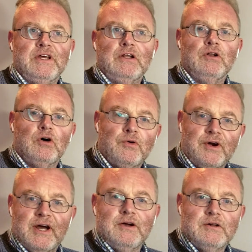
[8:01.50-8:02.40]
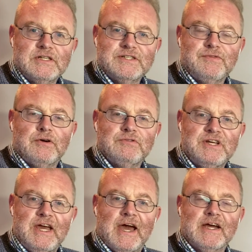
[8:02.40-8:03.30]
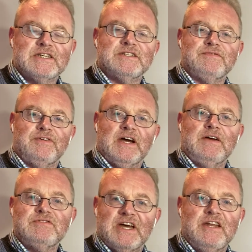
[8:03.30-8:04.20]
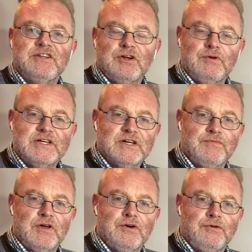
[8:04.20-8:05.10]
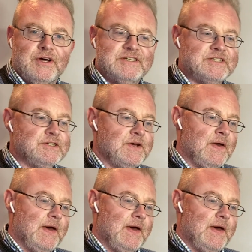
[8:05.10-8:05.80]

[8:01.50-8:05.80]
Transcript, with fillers: the lower angles for our DX, 5, 10 degrees off the horizon.